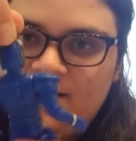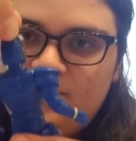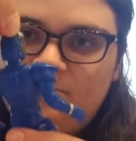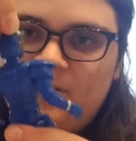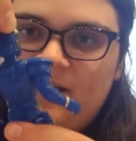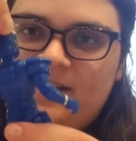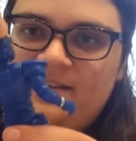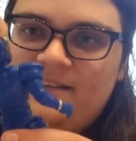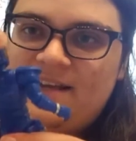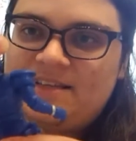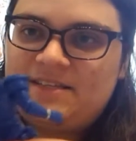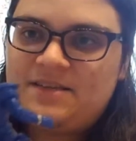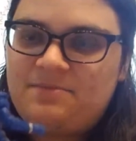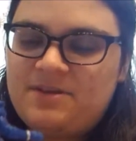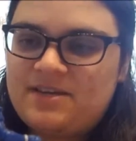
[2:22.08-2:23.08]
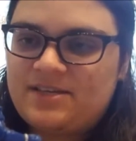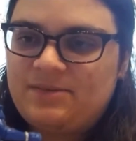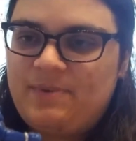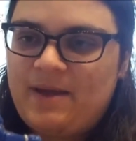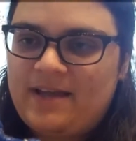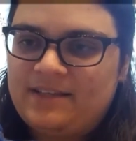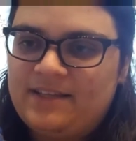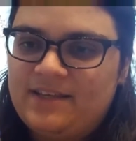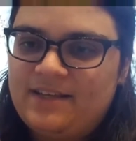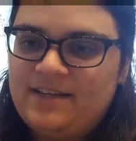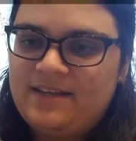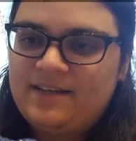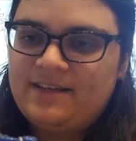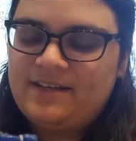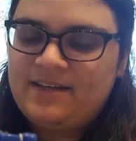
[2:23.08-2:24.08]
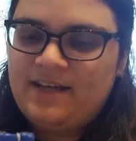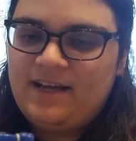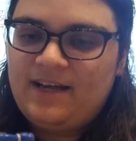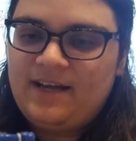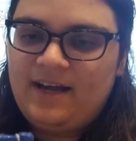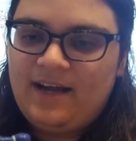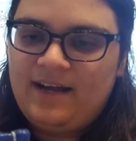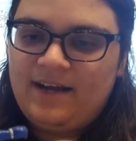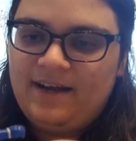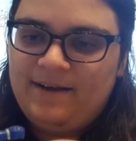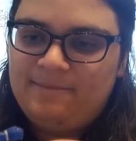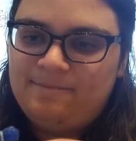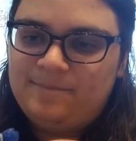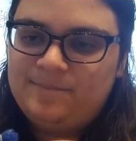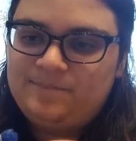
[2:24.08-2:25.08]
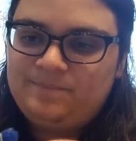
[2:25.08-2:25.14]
but that's to be expected. In